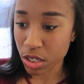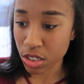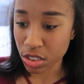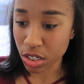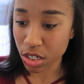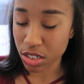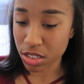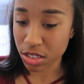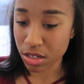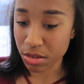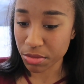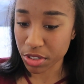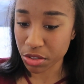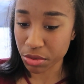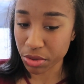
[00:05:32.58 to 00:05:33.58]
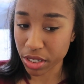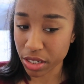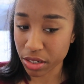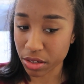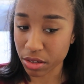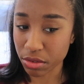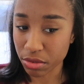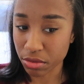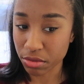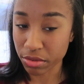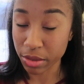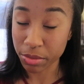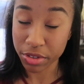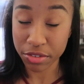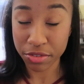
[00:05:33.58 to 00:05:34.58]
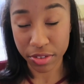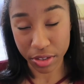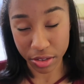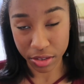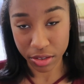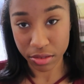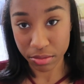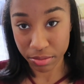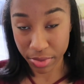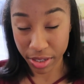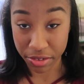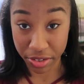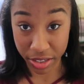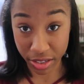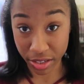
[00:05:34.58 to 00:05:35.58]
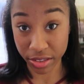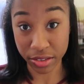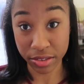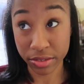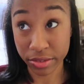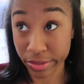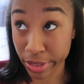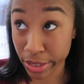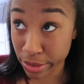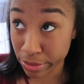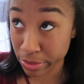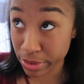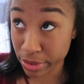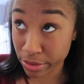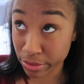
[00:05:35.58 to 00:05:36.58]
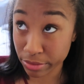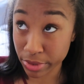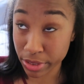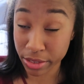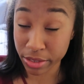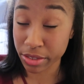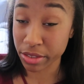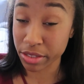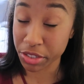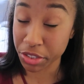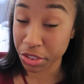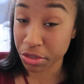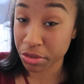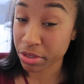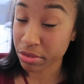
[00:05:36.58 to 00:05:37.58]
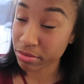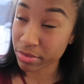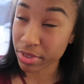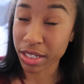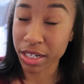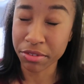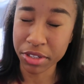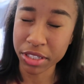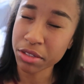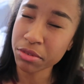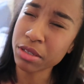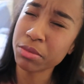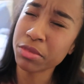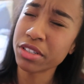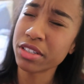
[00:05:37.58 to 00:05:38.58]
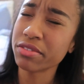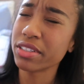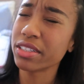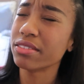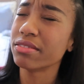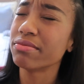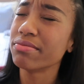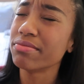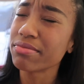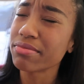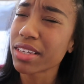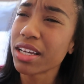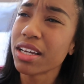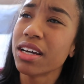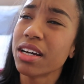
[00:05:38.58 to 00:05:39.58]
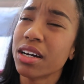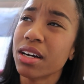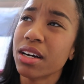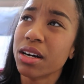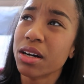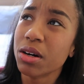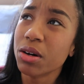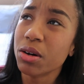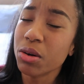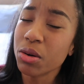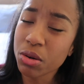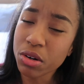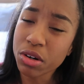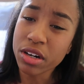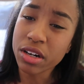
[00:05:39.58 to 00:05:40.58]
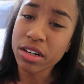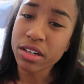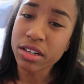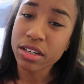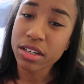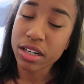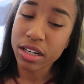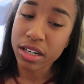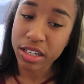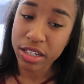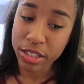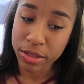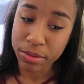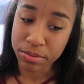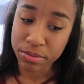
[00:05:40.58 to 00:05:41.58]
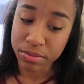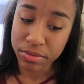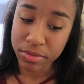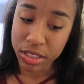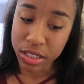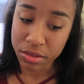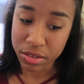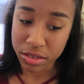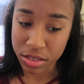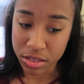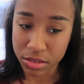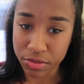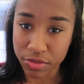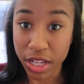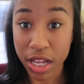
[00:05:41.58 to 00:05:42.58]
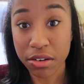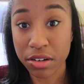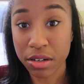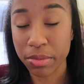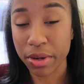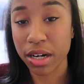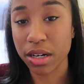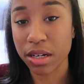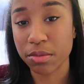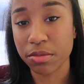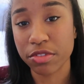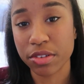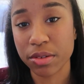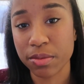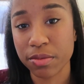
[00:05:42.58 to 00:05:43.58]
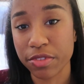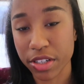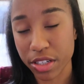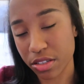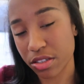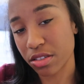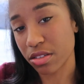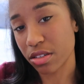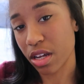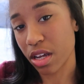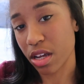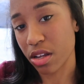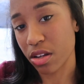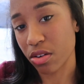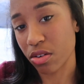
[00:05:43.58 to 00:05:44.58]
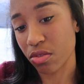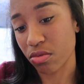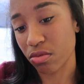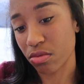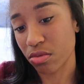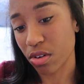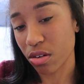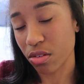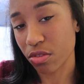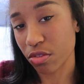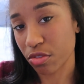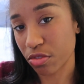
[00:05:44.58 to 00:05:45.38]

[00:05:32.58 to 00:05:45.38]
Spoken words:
a toss-up between Rêve Le Fleur by Rihanna, that it was discontinued and I really want more of it, or Lotus Flower Bomb from Victor and Rolf.